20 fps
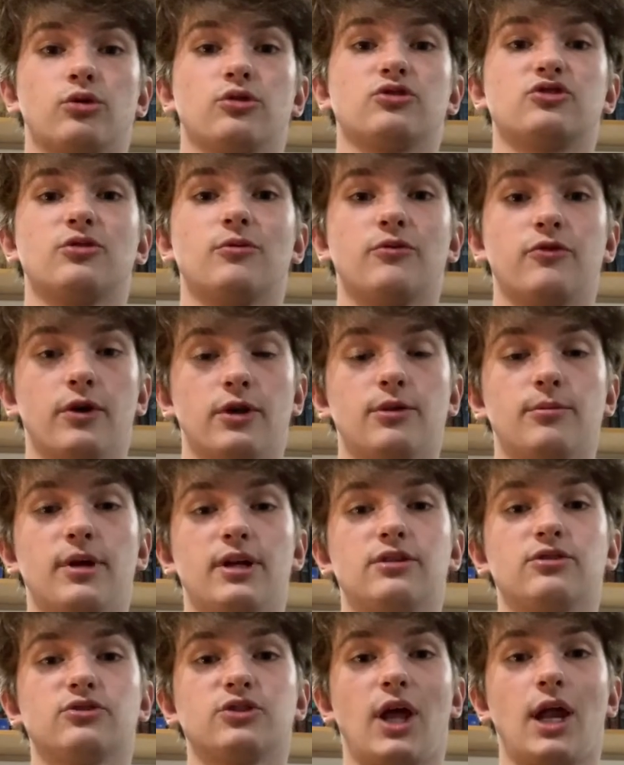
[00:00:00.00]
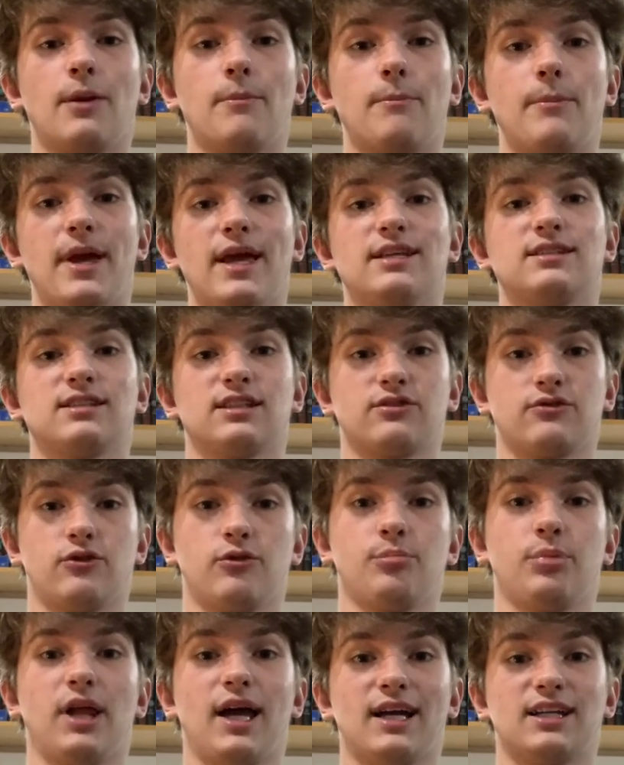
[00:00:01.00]
some fundamentals and basics for
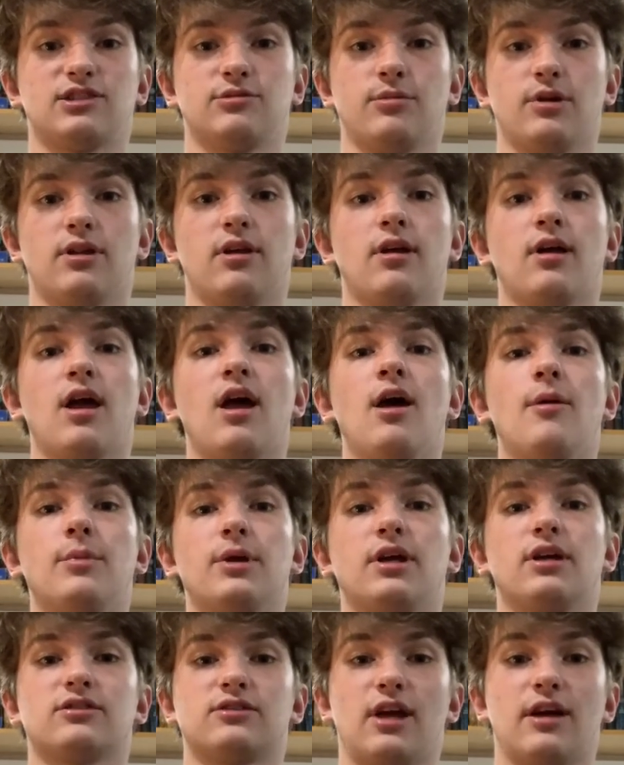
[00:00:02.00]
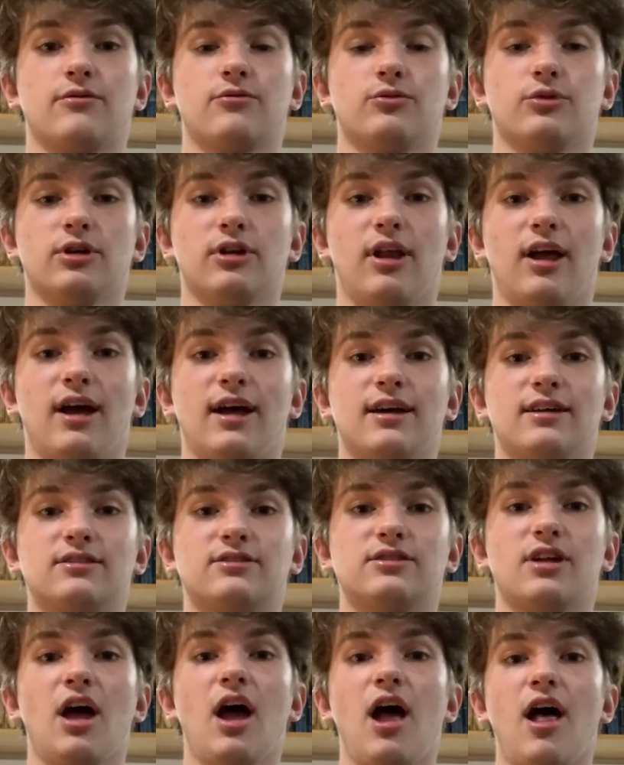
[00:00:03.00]
blacksmithing because I've
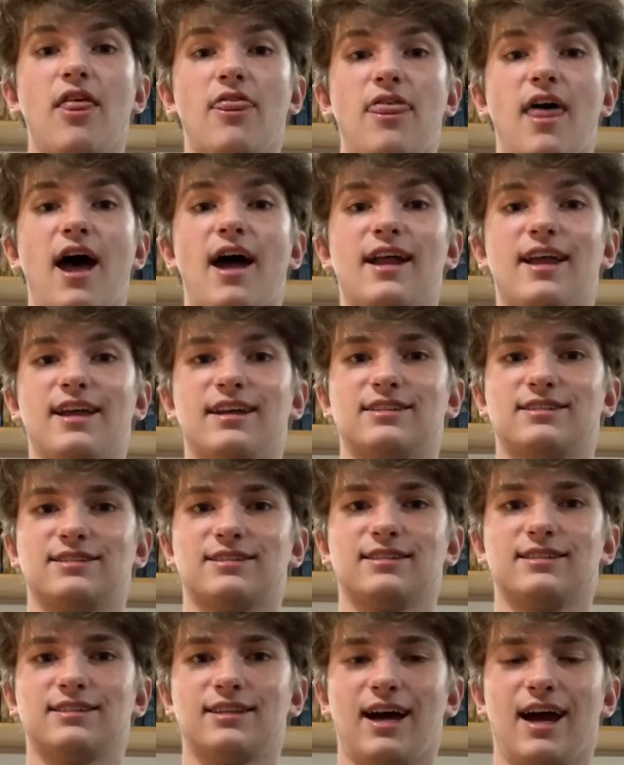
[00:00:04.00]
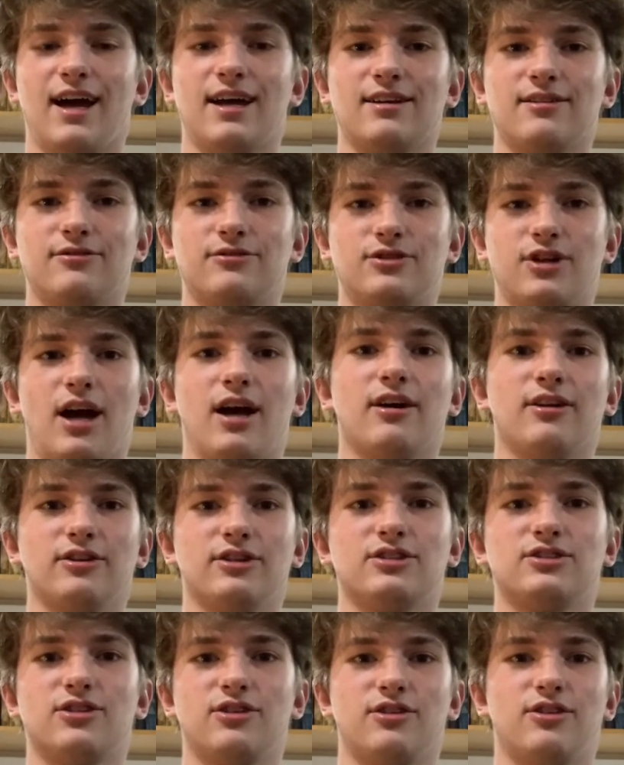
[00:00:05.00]
realized that it's kind of
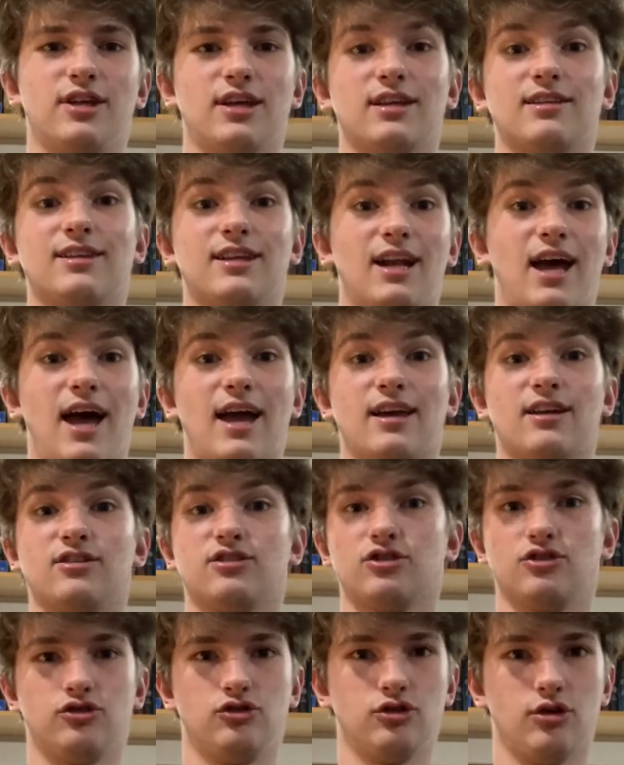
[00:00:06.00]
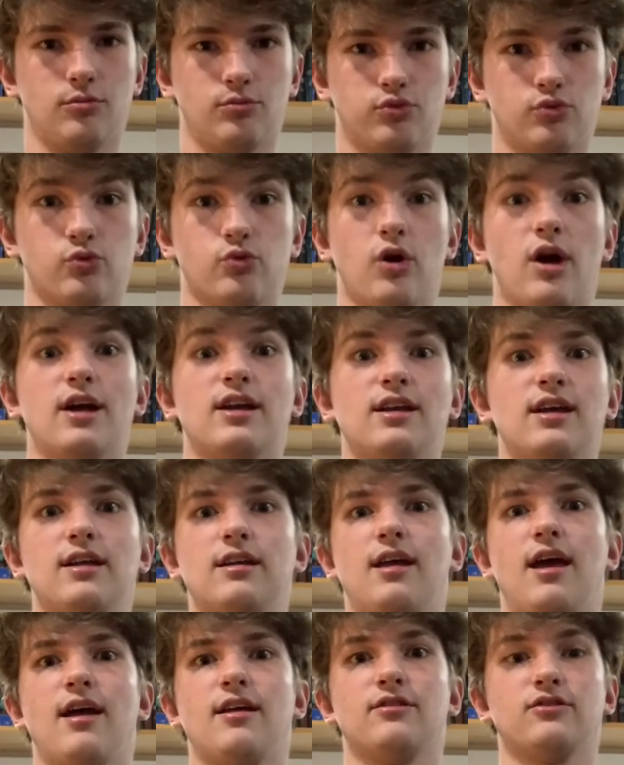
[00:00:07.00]
childish to think that I can just jump right
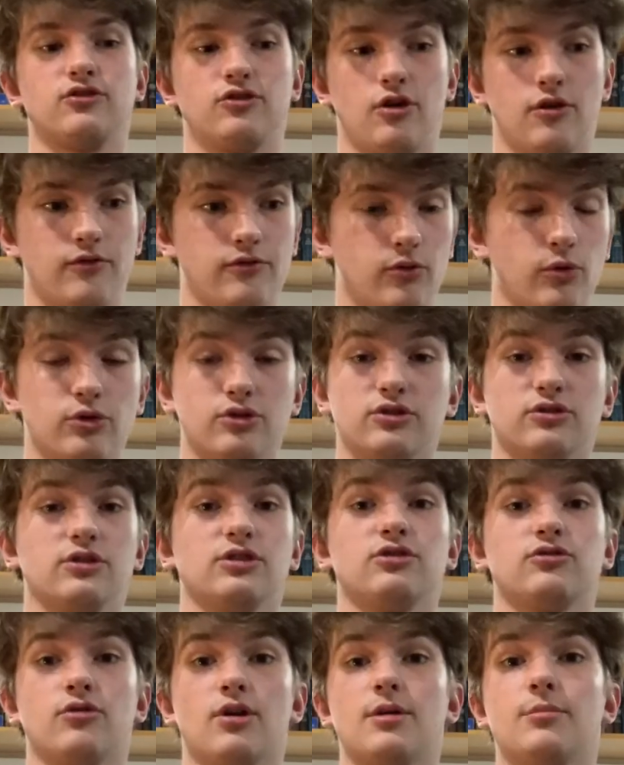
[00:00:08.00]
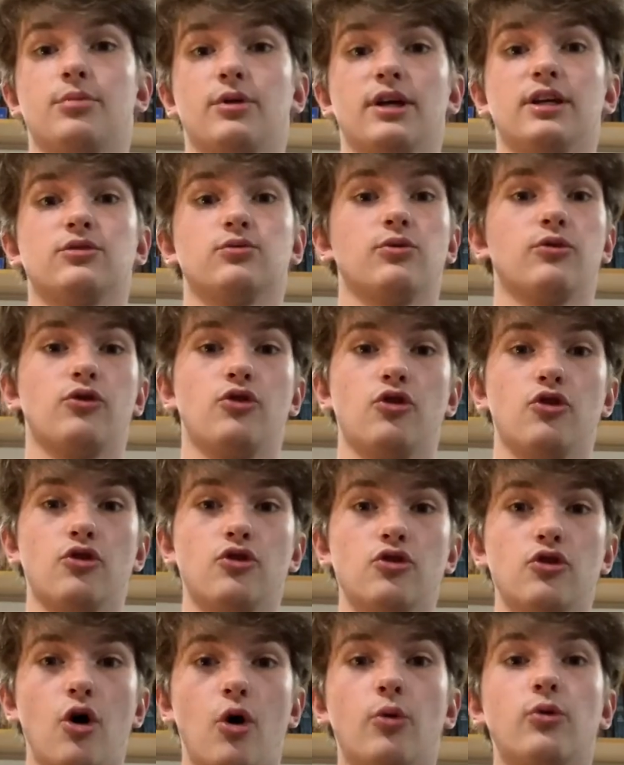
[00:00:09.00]
in and start forging these great blades with
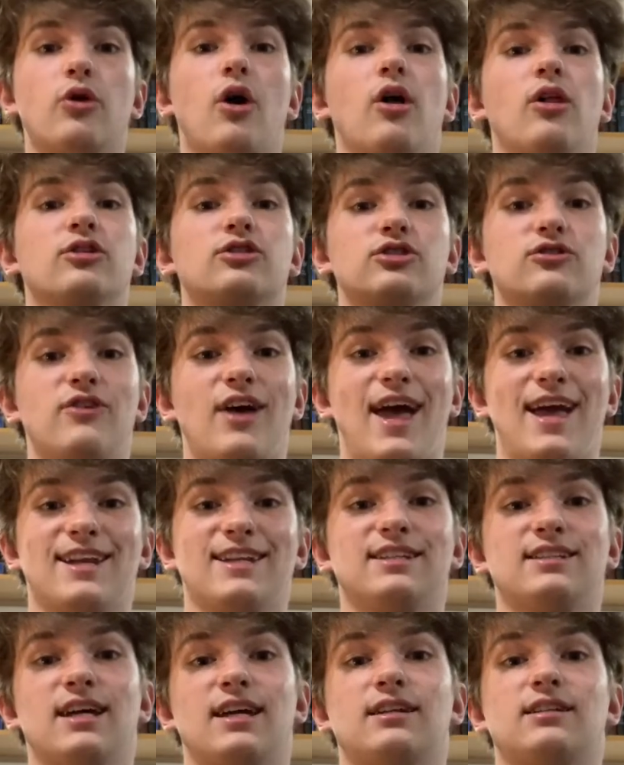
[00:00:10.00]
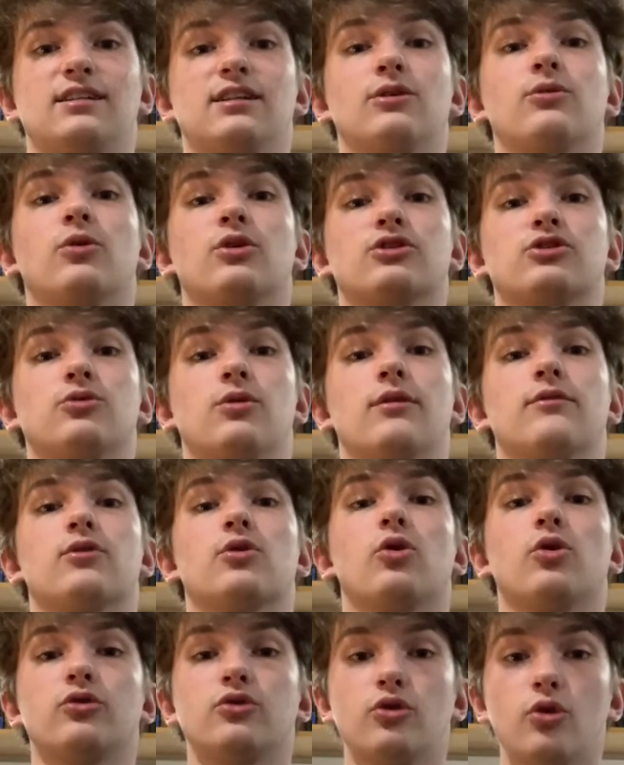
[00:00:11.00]
no knowledge of any technique
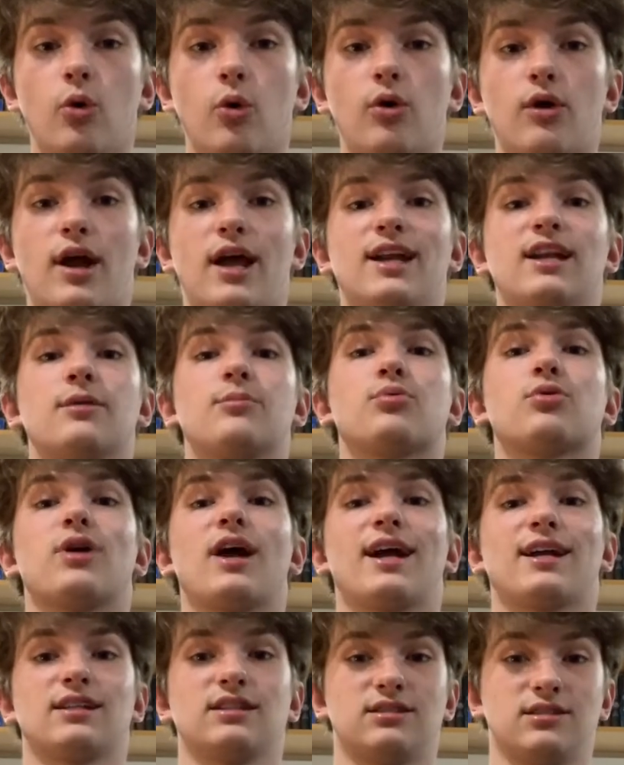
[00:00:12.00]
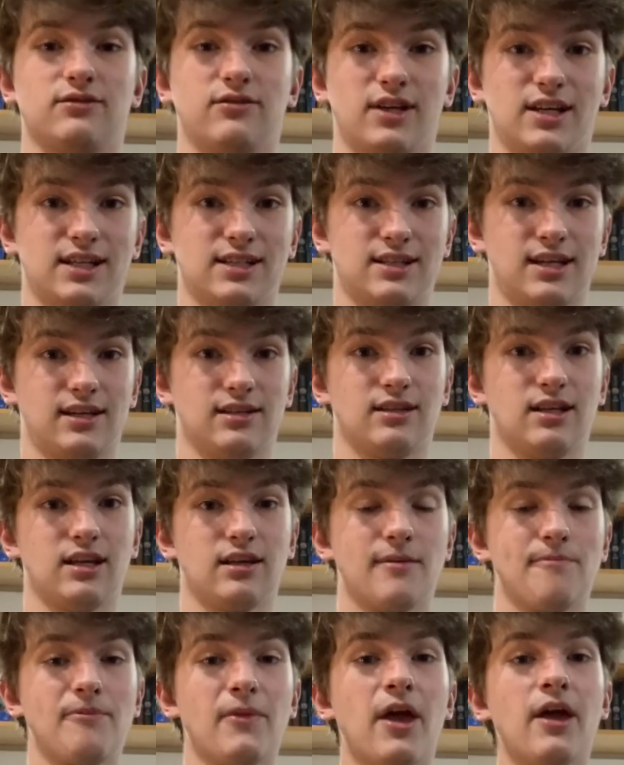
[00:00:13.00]
whatsoever, nor any practice of any
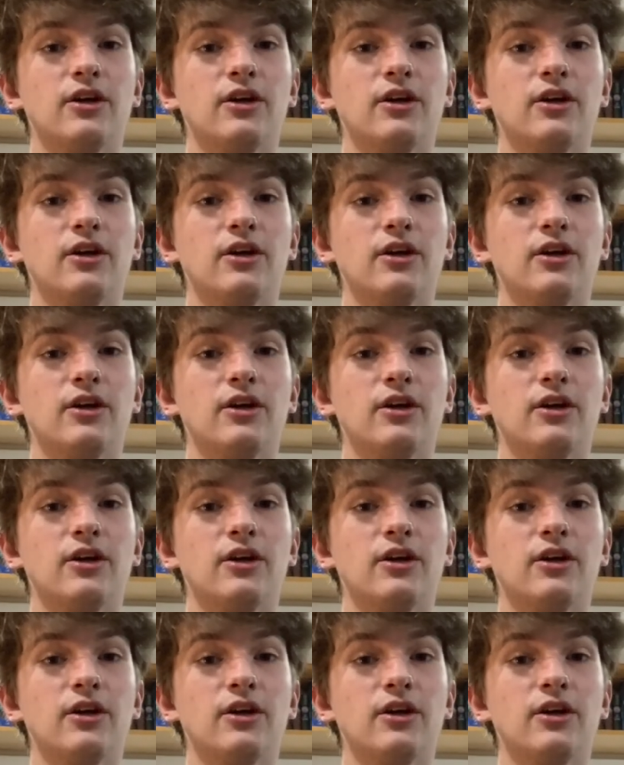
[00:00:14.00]
technique.